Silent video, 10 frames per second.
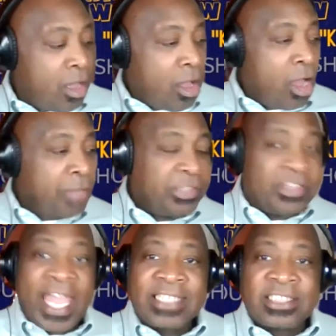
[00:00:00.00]
On
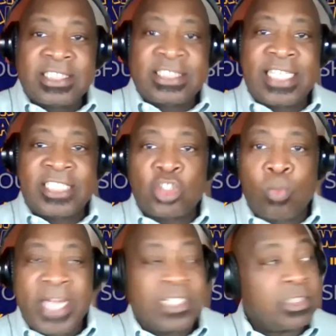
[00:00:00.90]
that
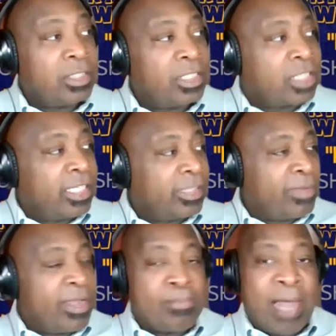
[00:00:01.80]
situation, it's good to
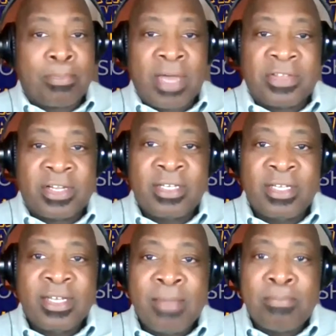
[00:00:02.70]
be with my brother,
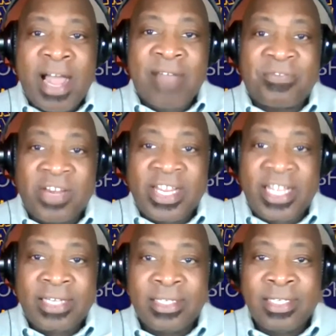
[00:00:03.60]
my
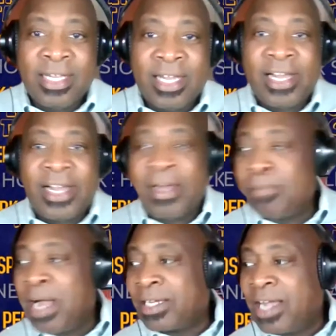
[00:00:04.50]
friend,
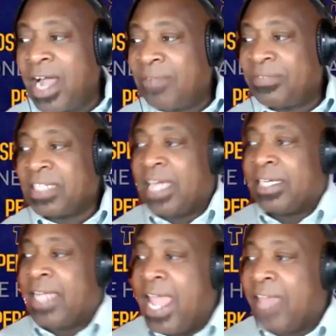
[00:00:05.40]
my
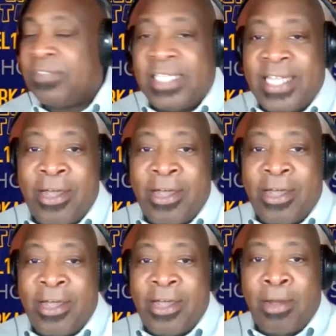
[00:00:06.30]
confidant, Anthony L.